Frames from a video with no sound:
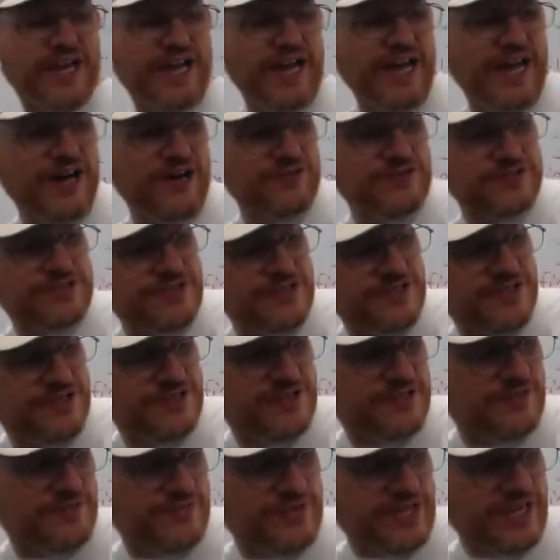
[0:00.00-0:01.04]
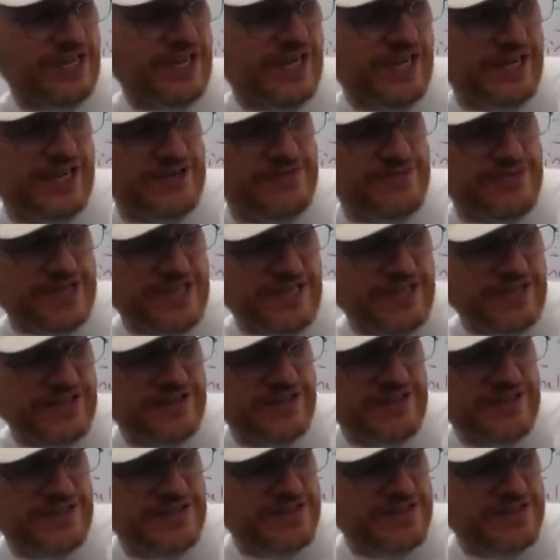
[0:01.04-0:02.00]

out behind me